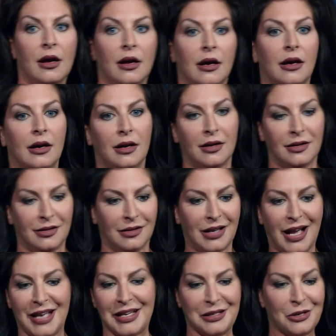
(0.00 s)
Uh,
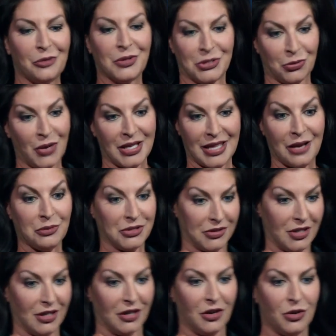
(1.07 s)
I didn't know which way that was
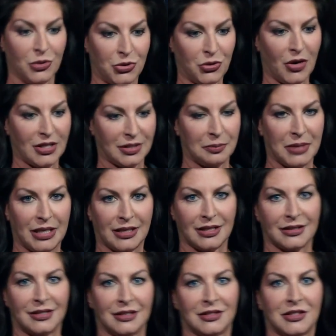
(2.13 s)
gonna go, trust me,
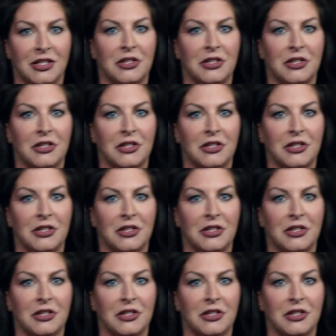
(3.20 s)
because he's